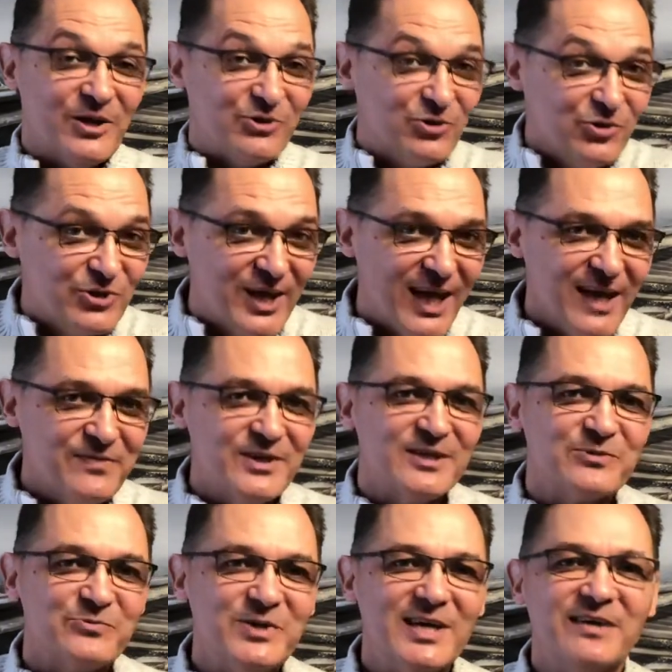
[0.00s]
Together,
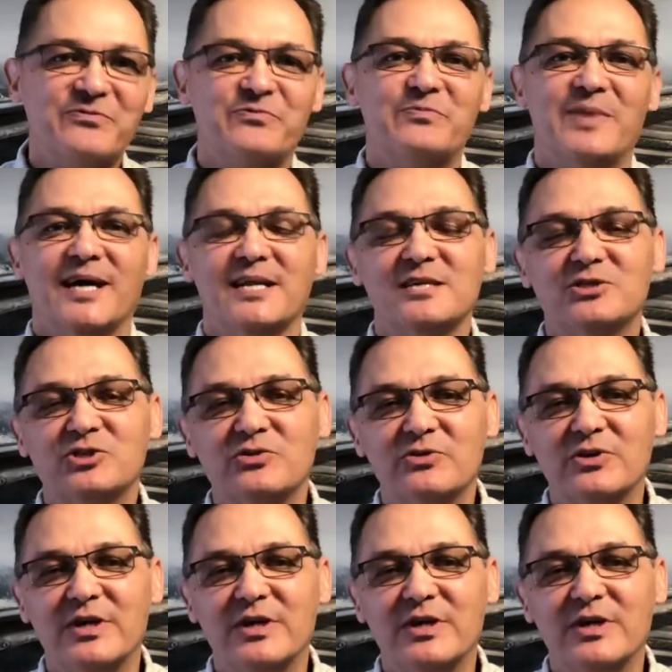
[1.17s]
we have managed to